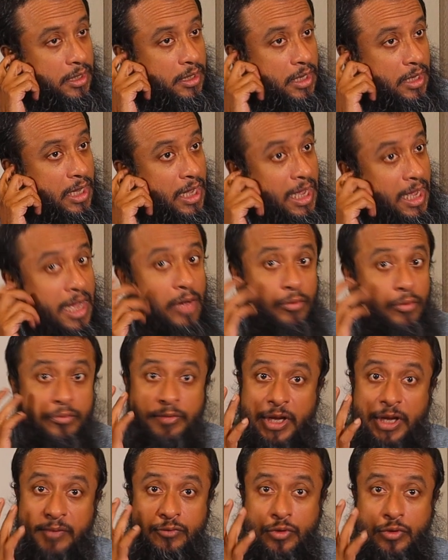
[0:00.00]
how
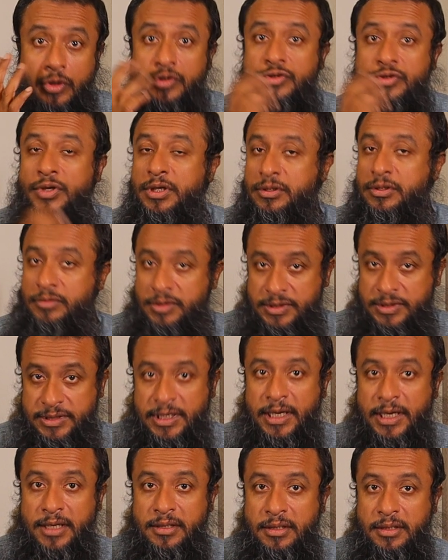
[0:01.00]
we have to also
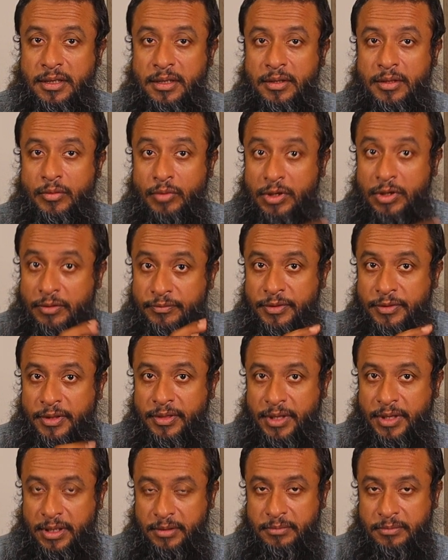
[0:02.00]
understand one of the
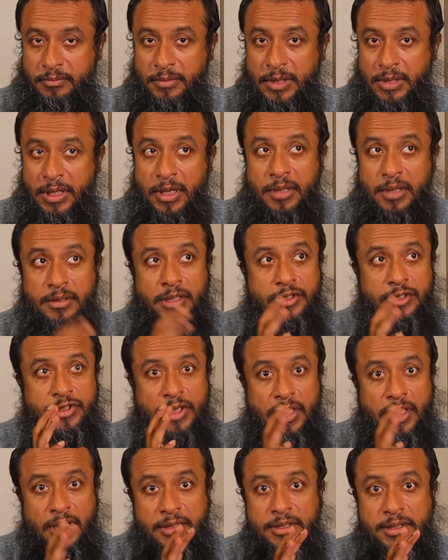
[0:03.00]
things, that
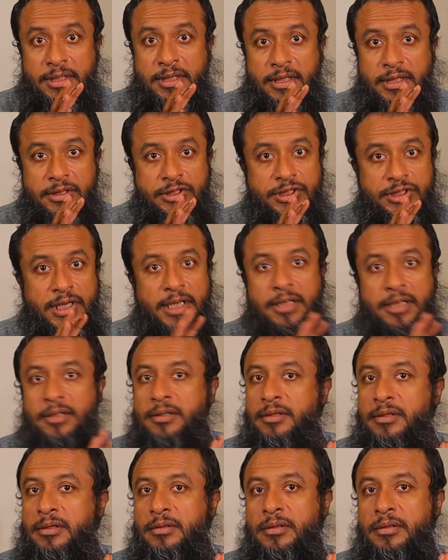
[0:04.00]
shayateen are chained,
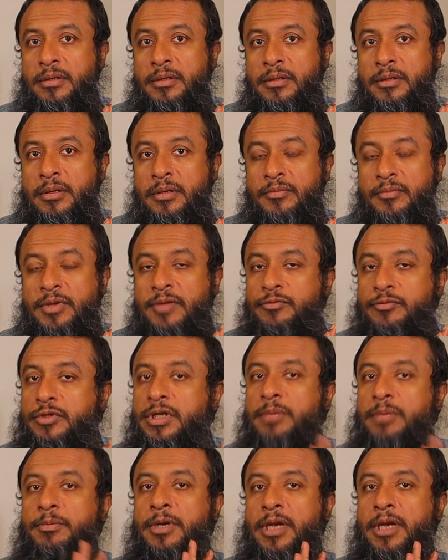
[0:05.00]
we have to
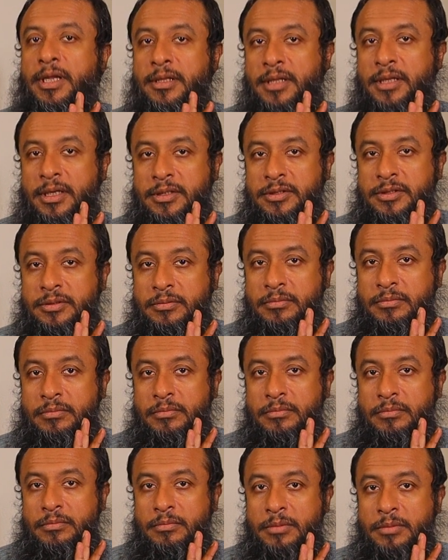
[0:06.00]
keep it like that.
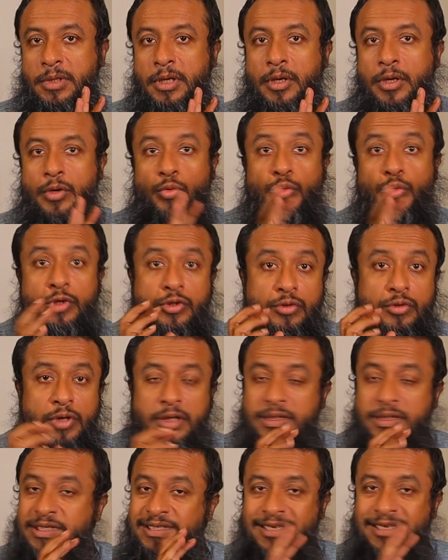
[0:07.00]
We do
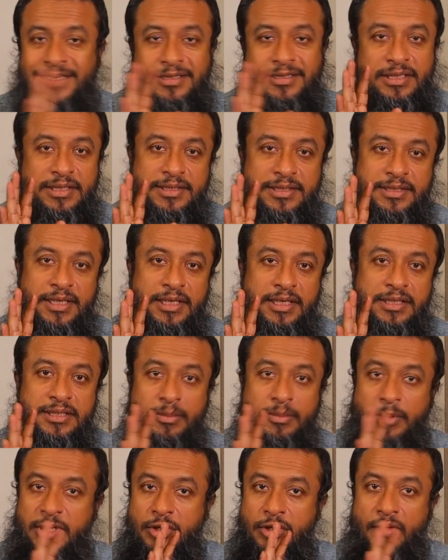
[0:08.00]
not discuss these things, the
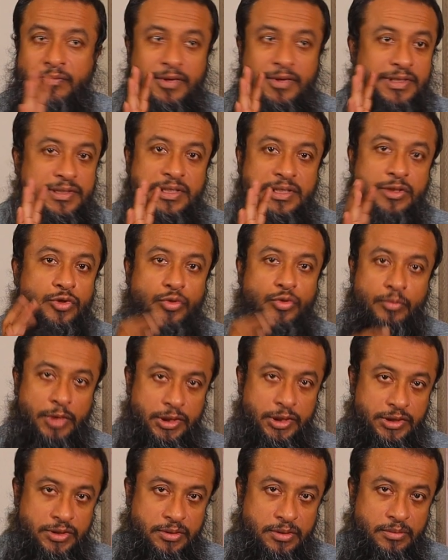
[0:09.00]
matter of unseen, too
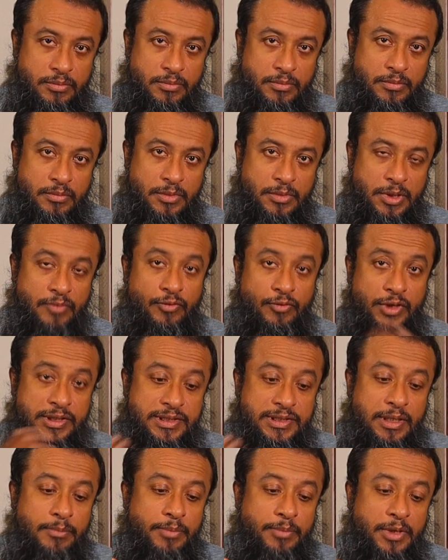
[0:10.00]
much. For
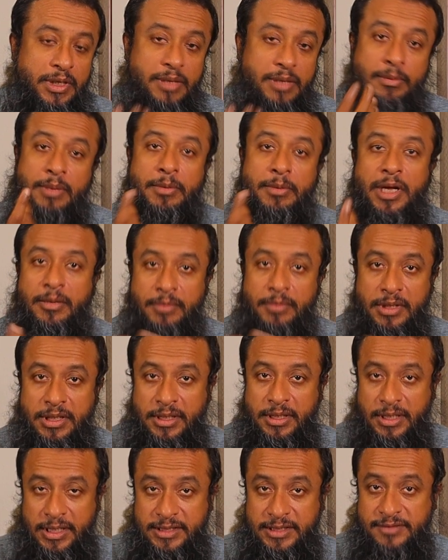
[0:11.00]
example, Imam
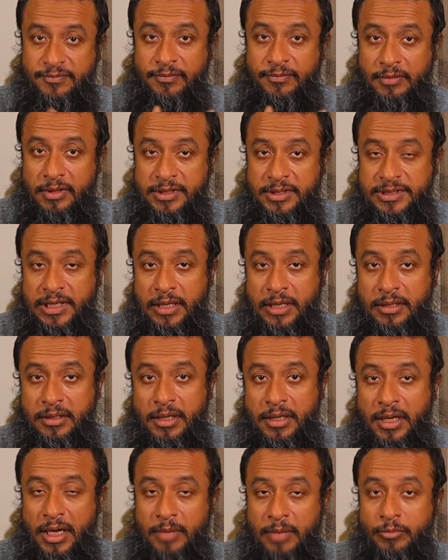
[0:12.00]
Ahmed, his son
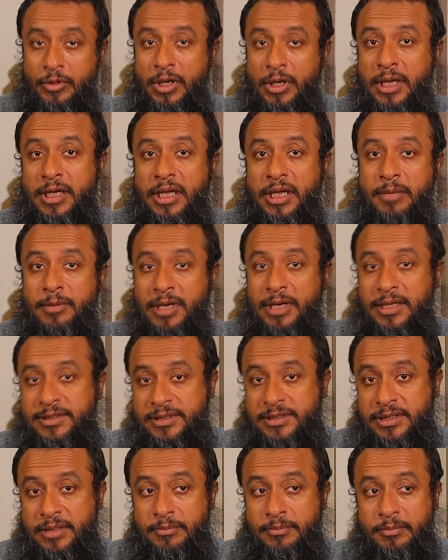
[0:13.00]
Abdullah came and
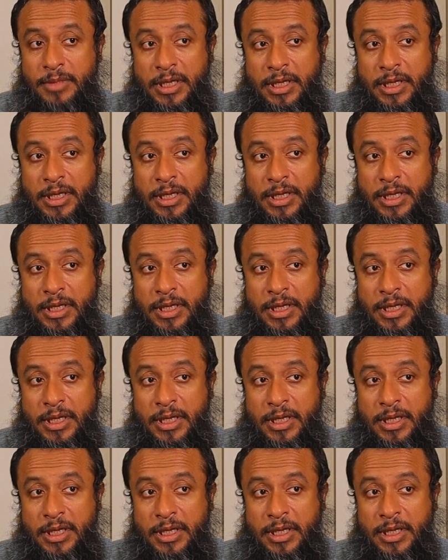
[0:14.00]
asked him,